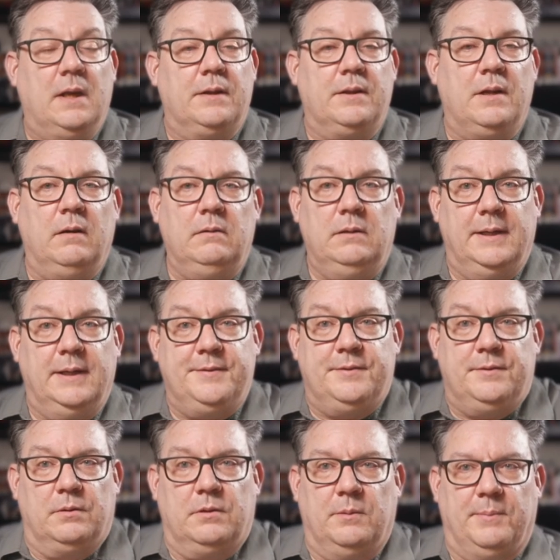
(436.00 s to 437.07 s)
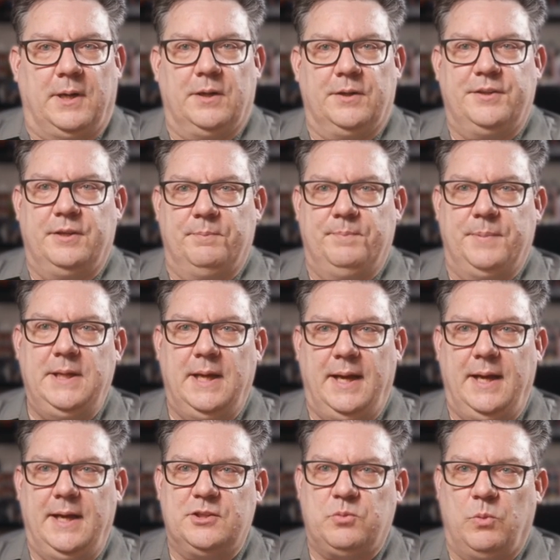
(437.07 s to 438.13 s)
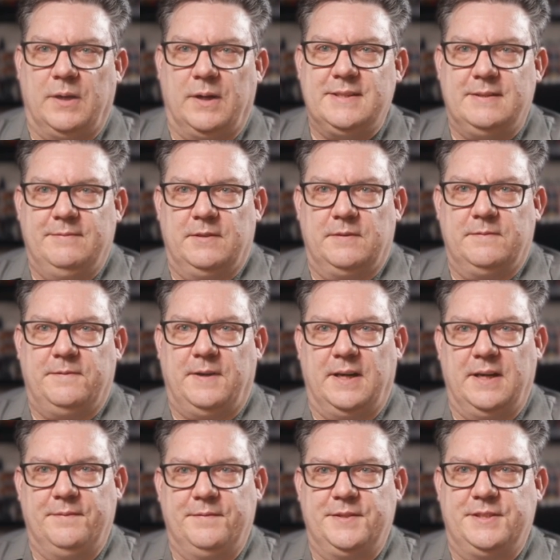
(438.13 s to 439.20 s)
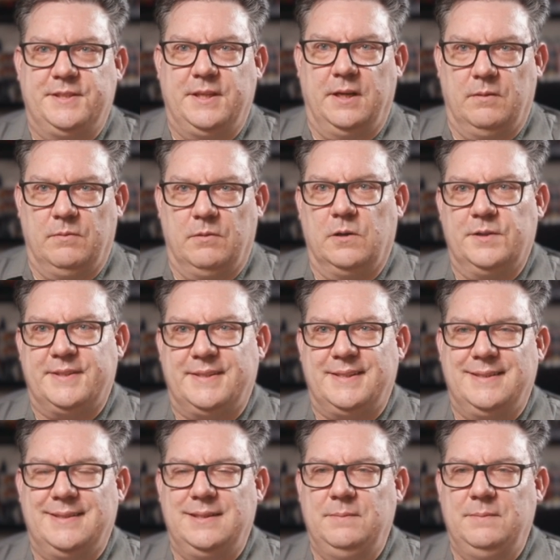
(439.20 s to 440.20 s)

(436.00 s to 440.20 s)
Now, let's talk about the B H one seven five zero sixteen